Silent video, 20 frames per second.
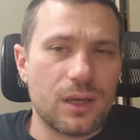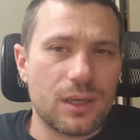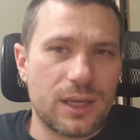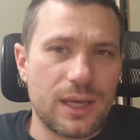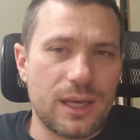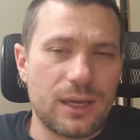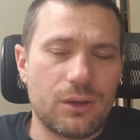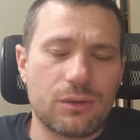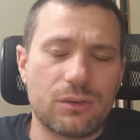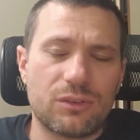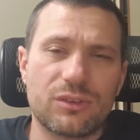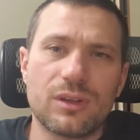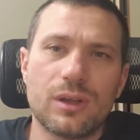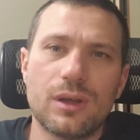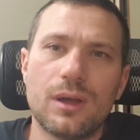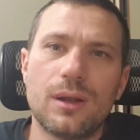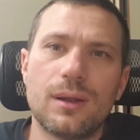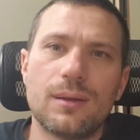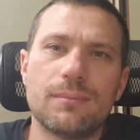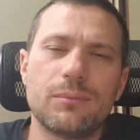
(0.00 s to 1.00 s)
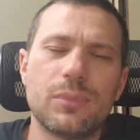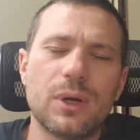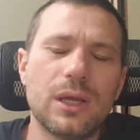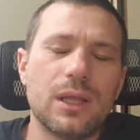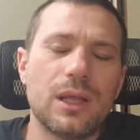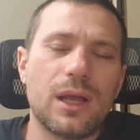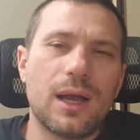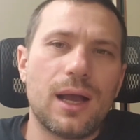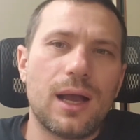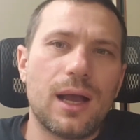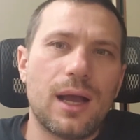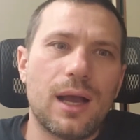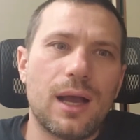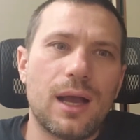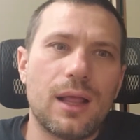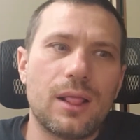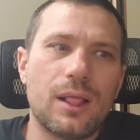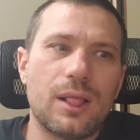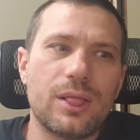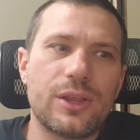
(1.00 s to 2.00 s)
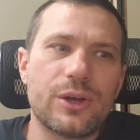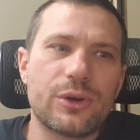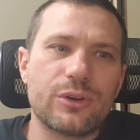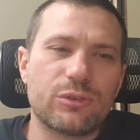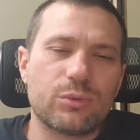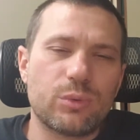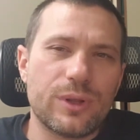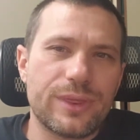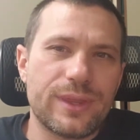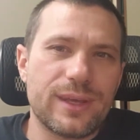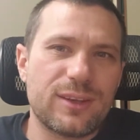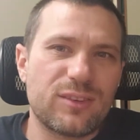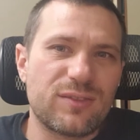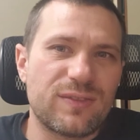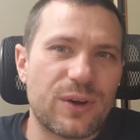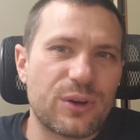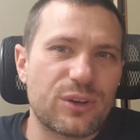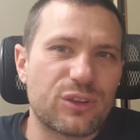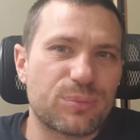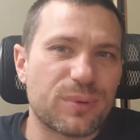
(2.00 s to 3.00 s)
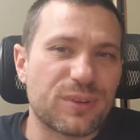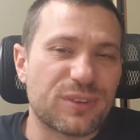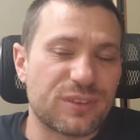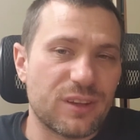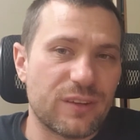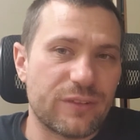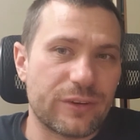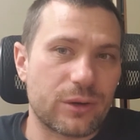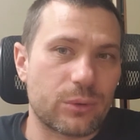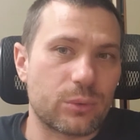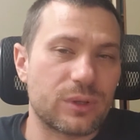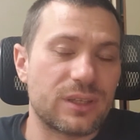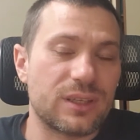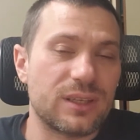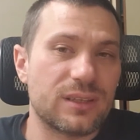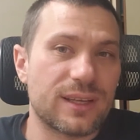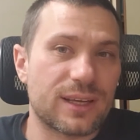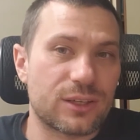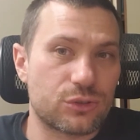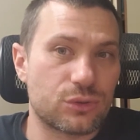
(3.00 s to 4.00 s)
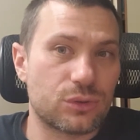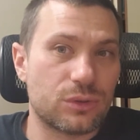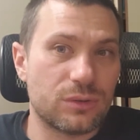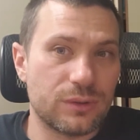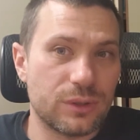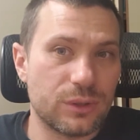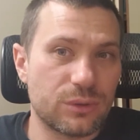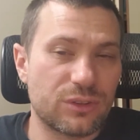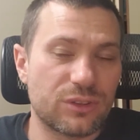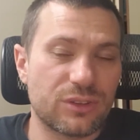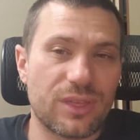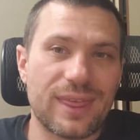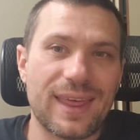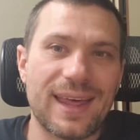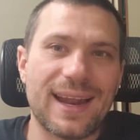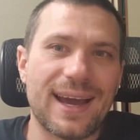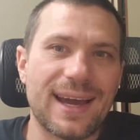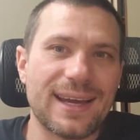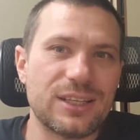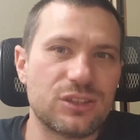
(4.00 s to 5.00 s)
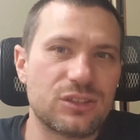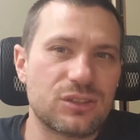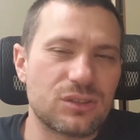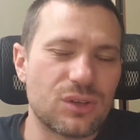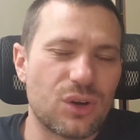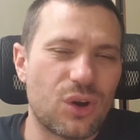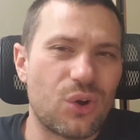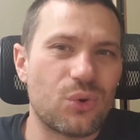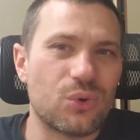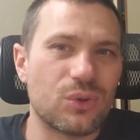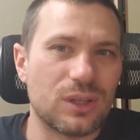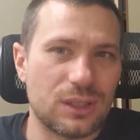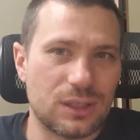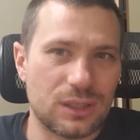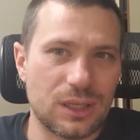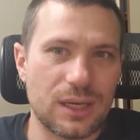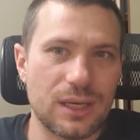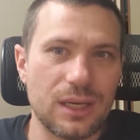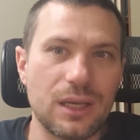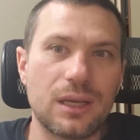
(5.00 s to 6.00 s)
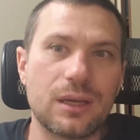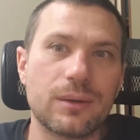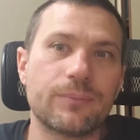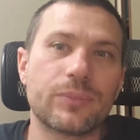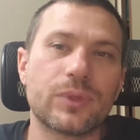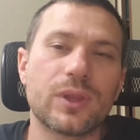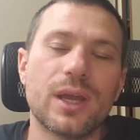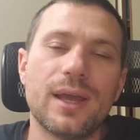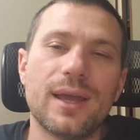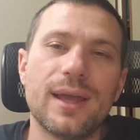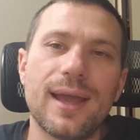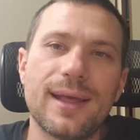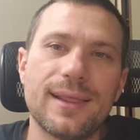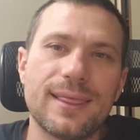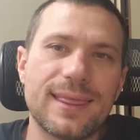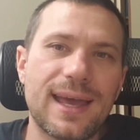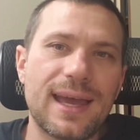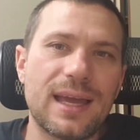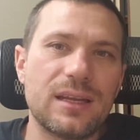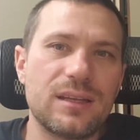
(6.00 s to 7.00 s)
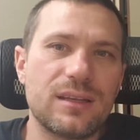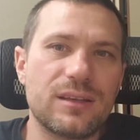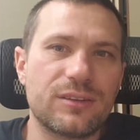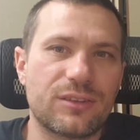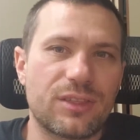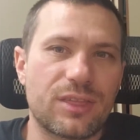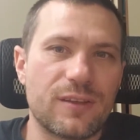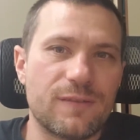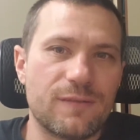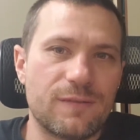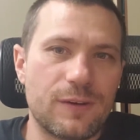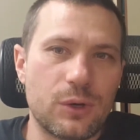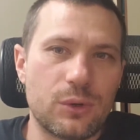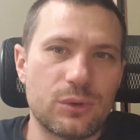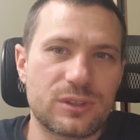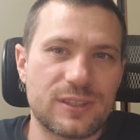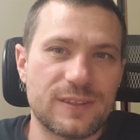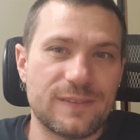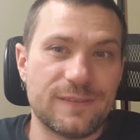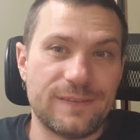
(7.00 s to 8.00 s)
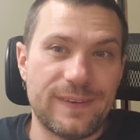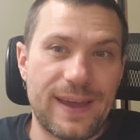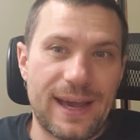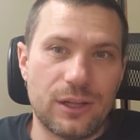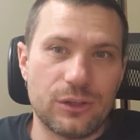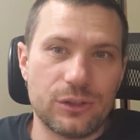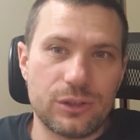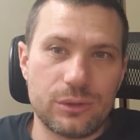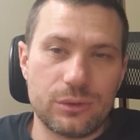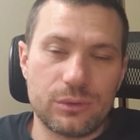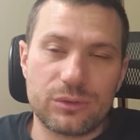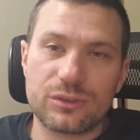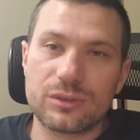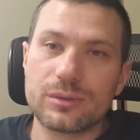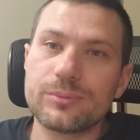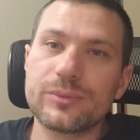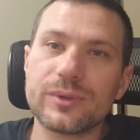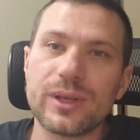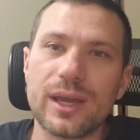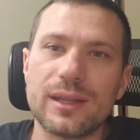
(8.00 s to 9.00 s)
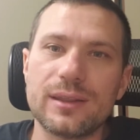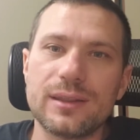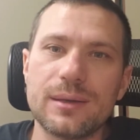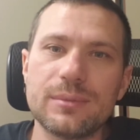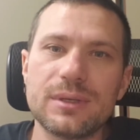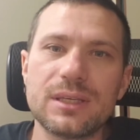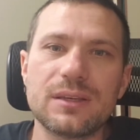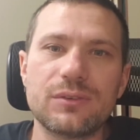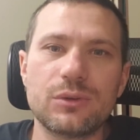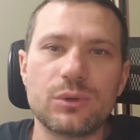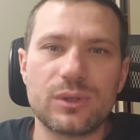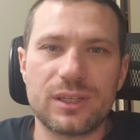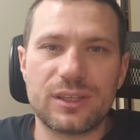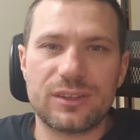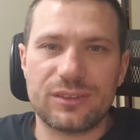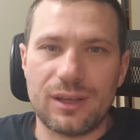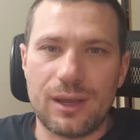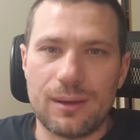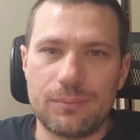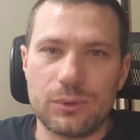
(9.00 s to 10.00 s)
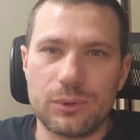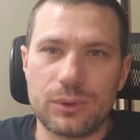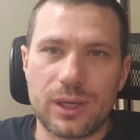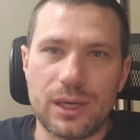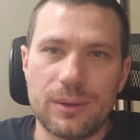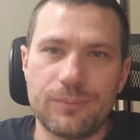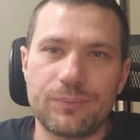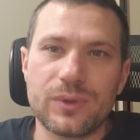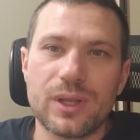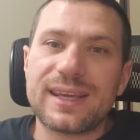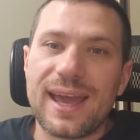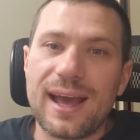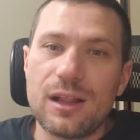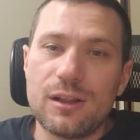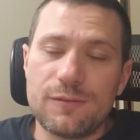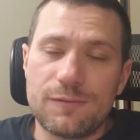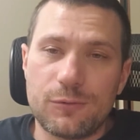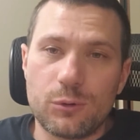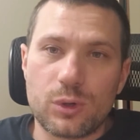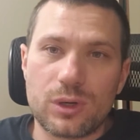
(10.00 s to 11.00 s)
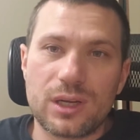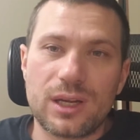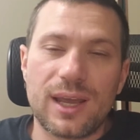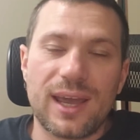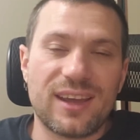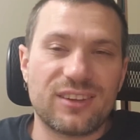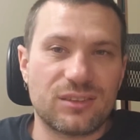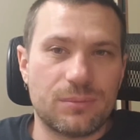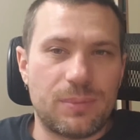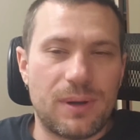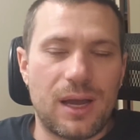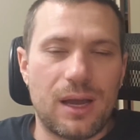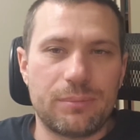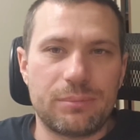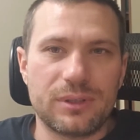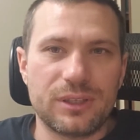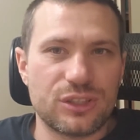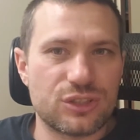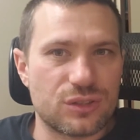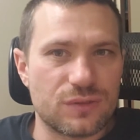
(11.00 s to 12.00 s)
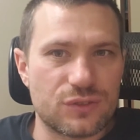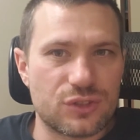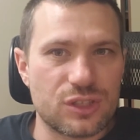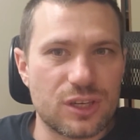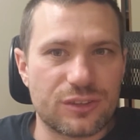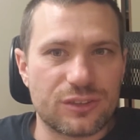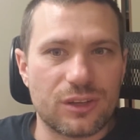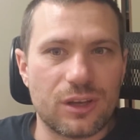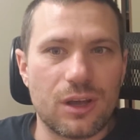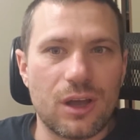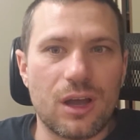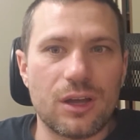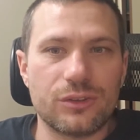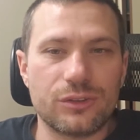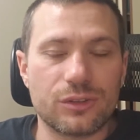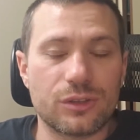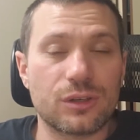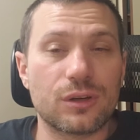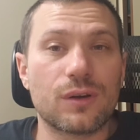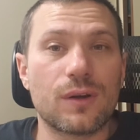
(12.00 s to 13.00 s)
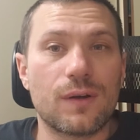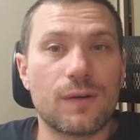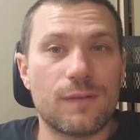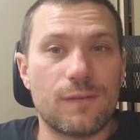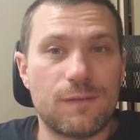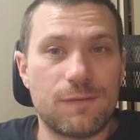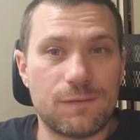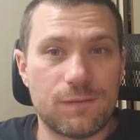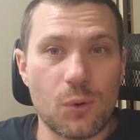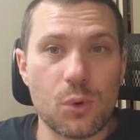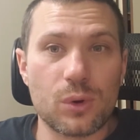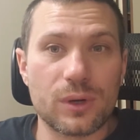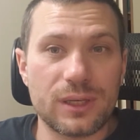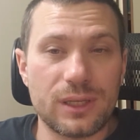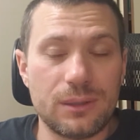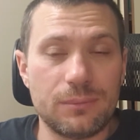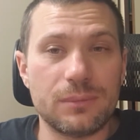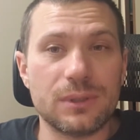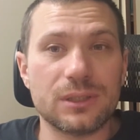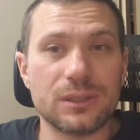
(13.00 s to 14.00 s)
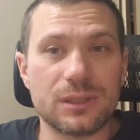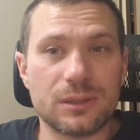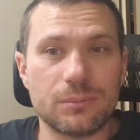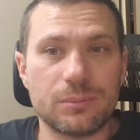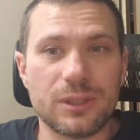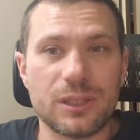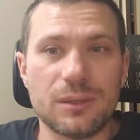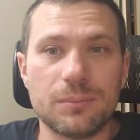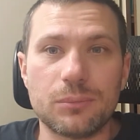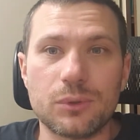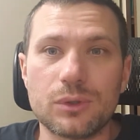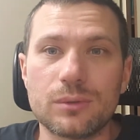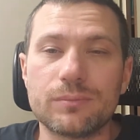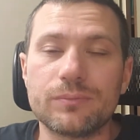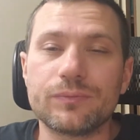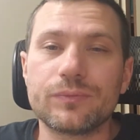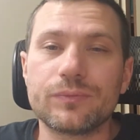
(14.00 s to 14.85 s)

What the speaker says: counts, but there is one thing very specific with the electoral votes that I don't like, and that is the vote values. And let me give you an example, okay? California has a population of just under 40 million people.